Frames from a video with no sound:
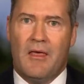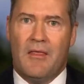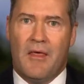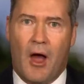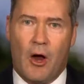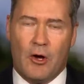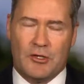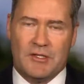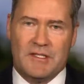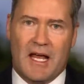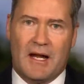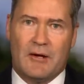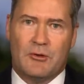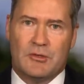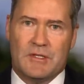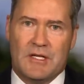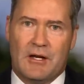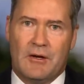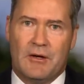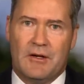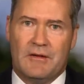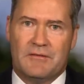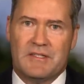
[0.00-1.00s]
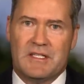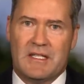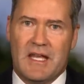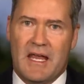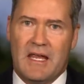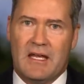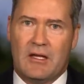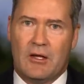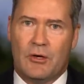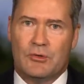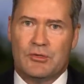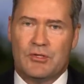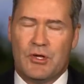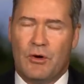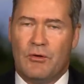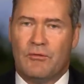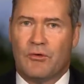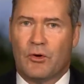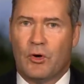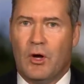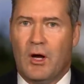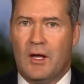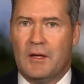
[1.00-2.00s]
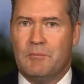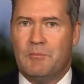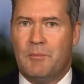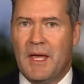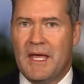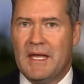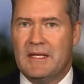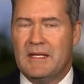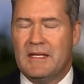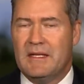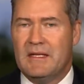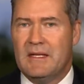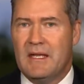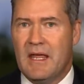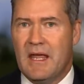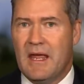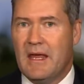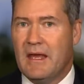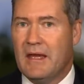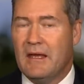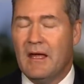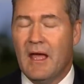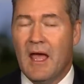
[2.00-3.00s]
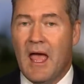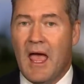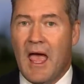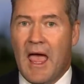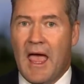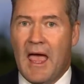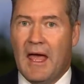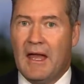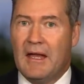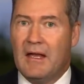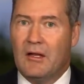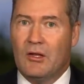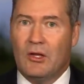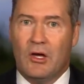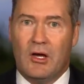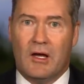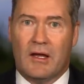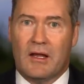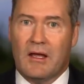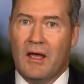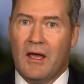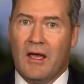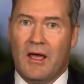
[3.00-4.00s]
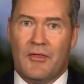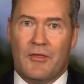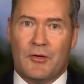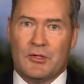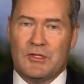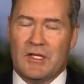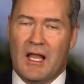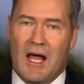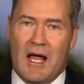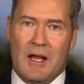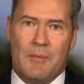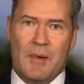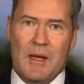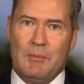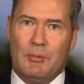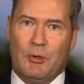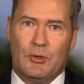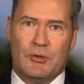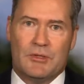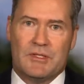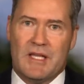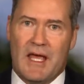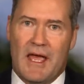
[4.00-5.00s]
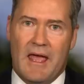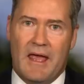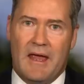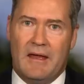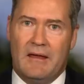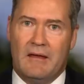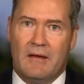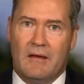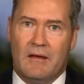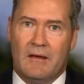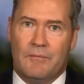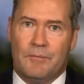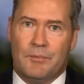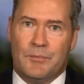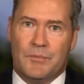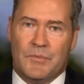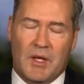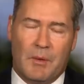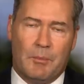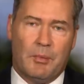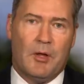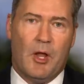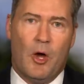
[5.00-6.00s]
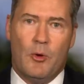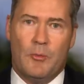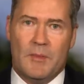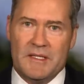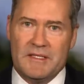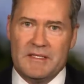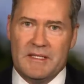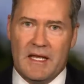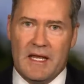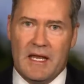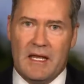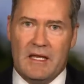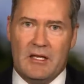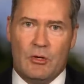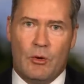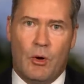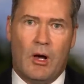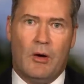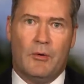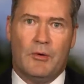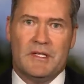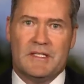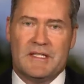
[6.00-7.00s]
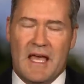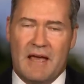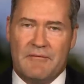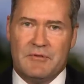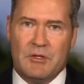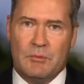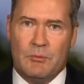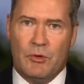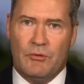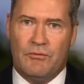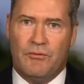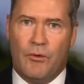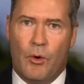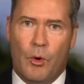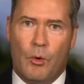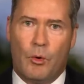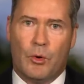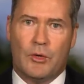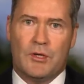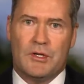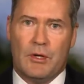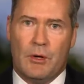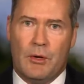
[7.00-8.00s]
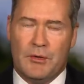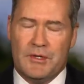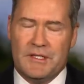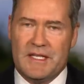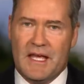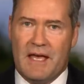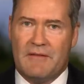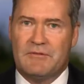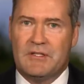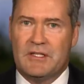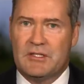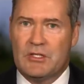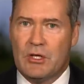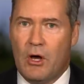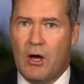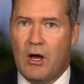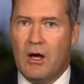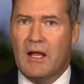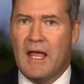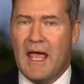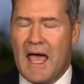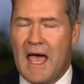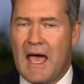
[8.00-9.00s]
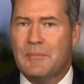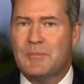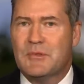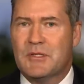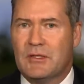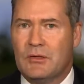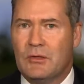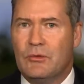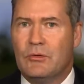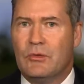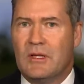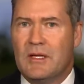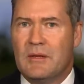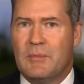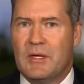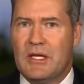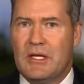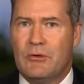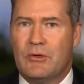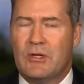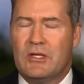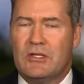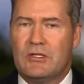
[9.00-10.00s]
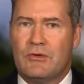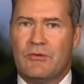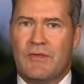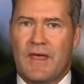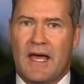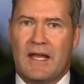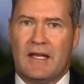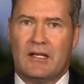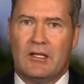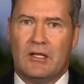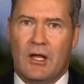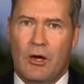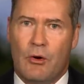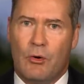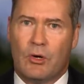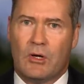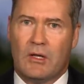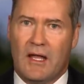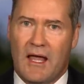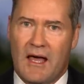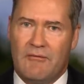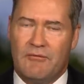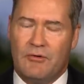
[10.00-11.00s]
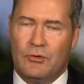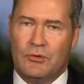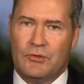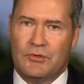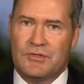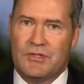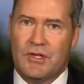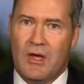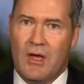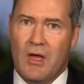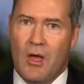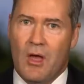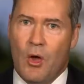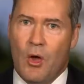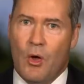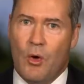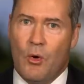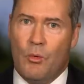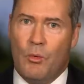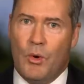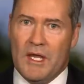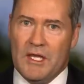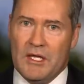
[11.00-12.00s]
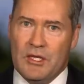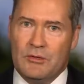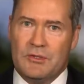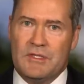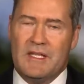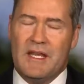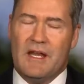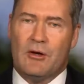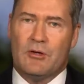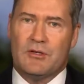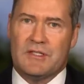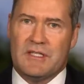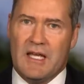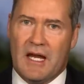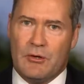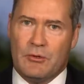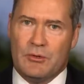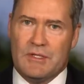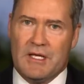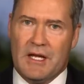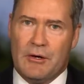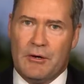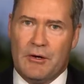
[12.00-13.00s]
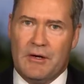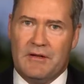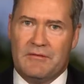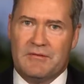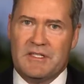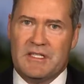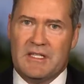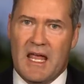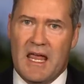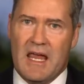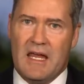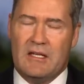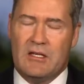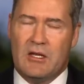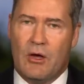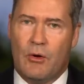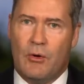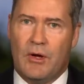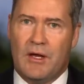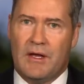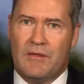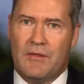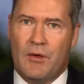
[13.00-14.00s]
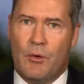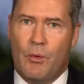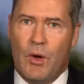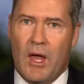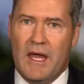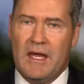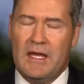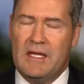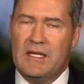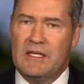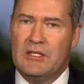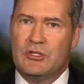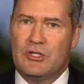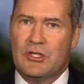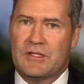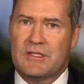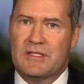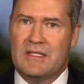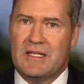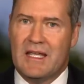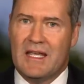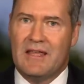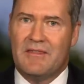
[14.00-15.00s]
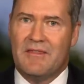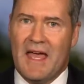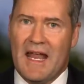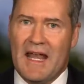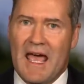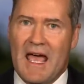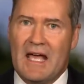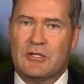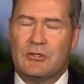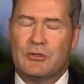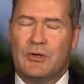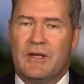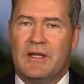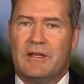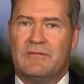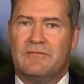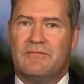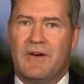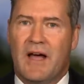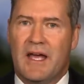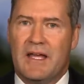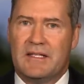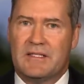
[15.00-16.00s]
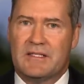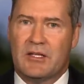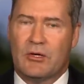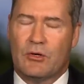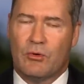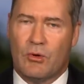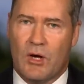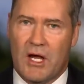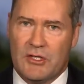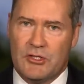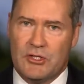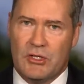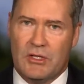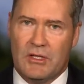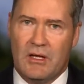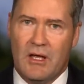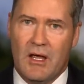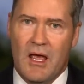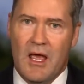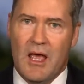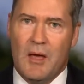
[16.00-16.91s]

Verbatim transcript: Our Secretary of State goes over on bended knee. And look, there's a lot of people who say diplomacy, you always have to move forward, you always have to talk. Absolutely, but you can do that at lower levels. When you see our Secretary of State going the way he just did, that actually invites aggression.